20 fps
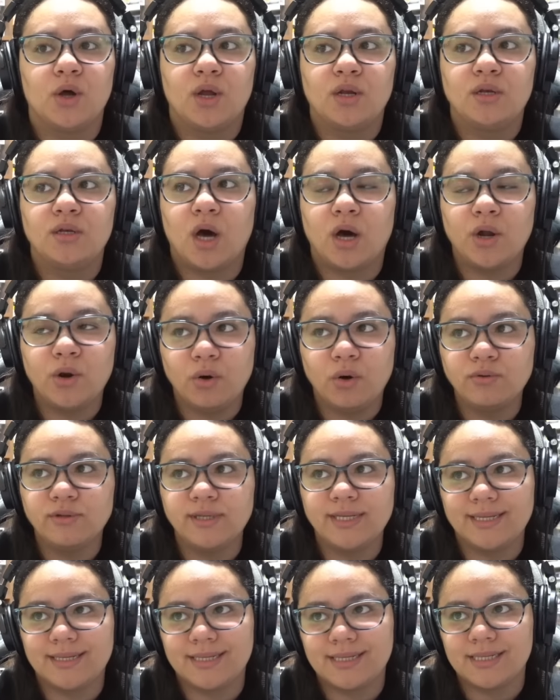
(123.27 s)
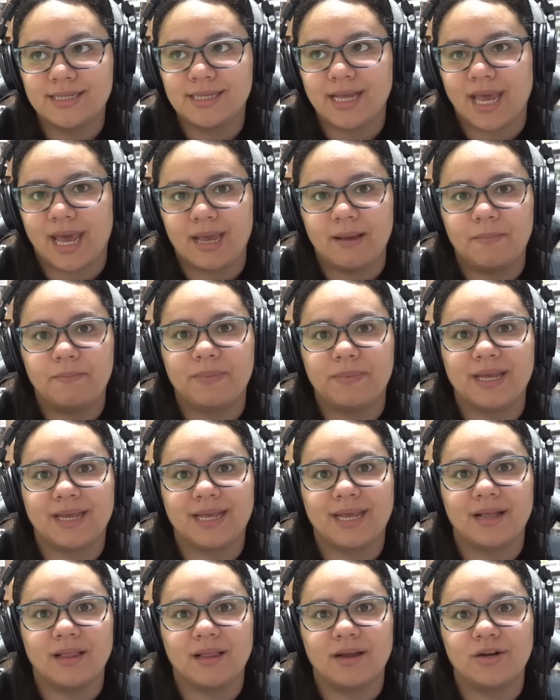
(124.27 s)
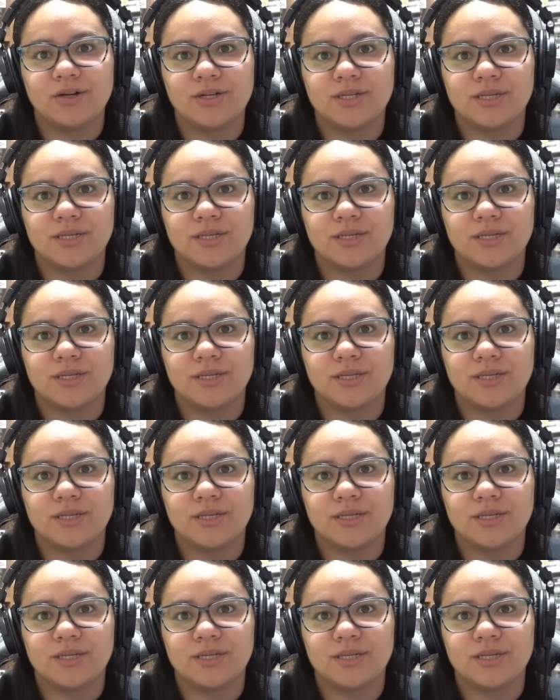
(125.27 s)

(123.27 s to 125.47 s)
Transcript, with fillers: not only escape the killers